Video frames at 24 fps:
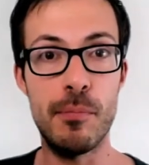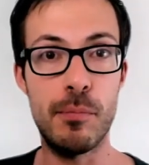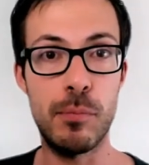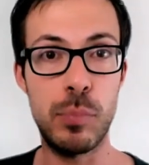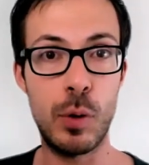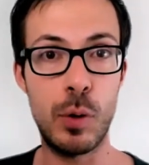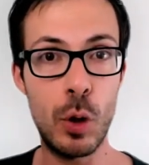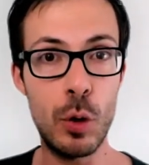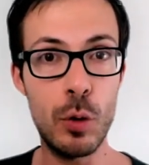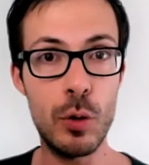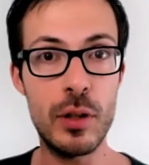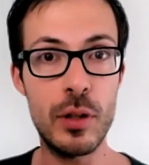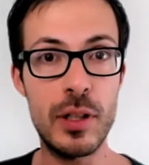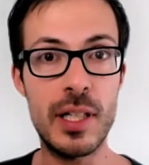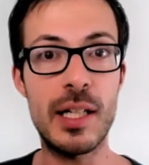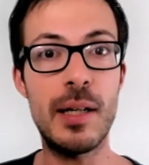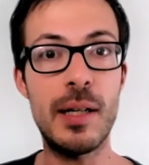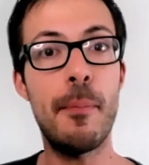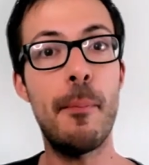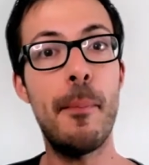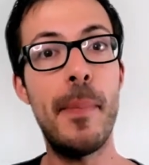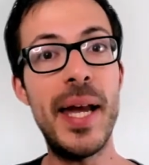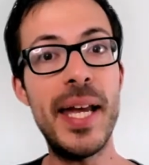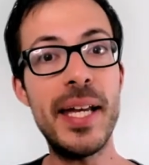could
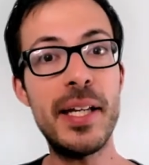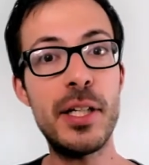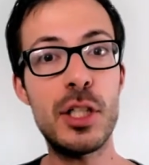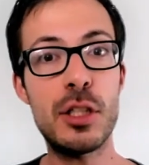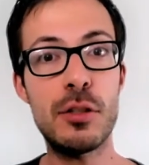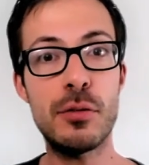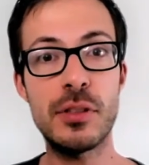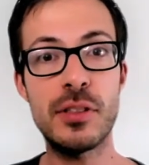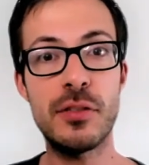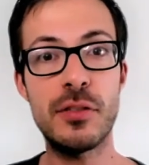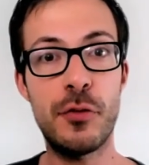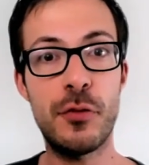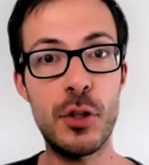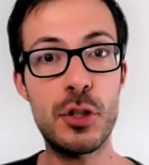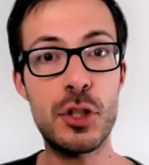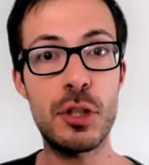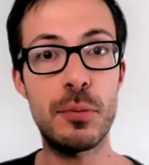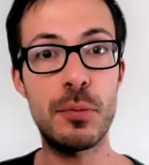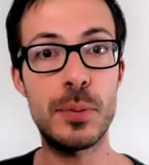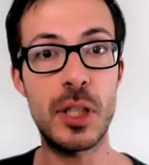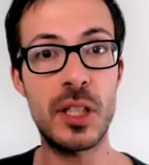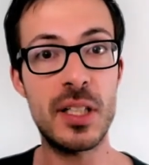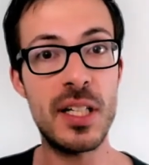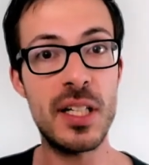make your future
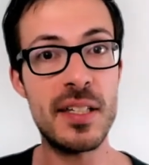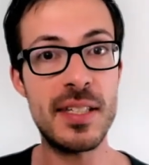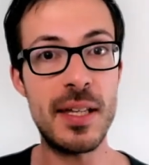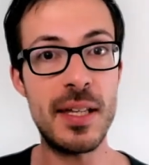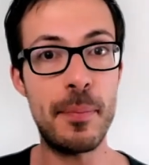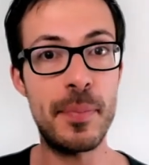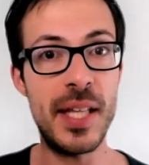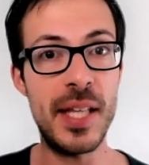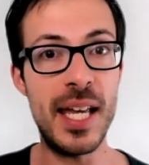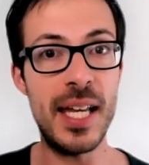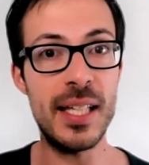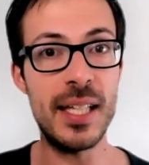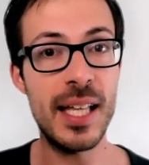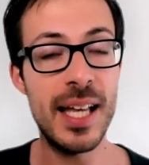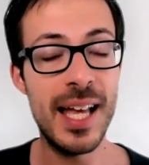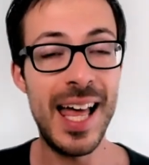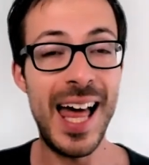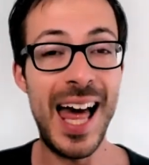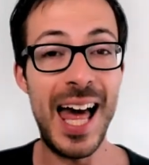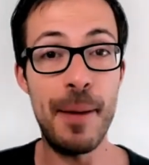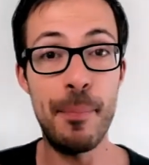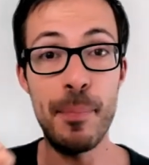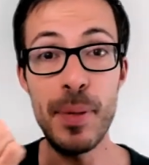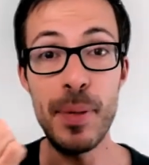progress update
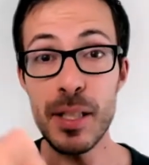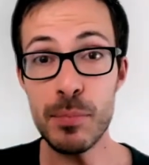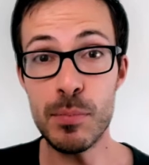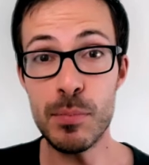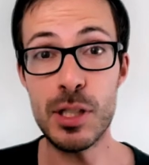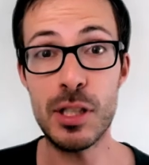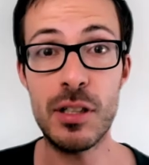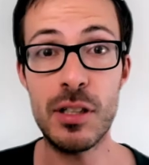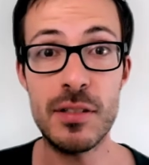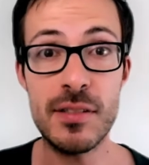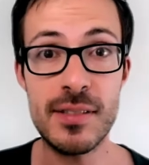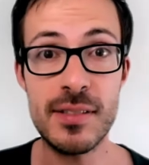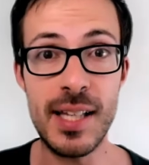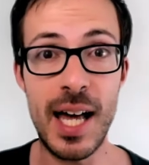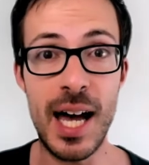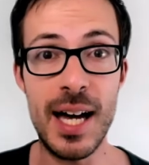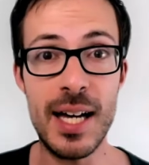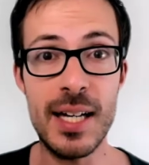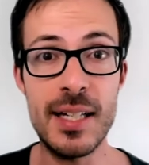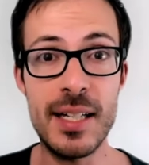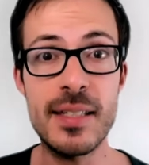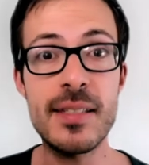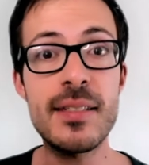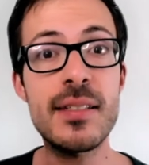a bit more
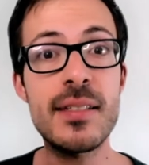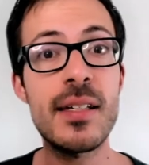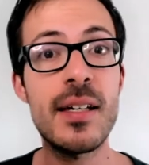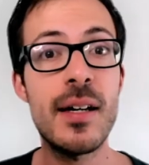concise,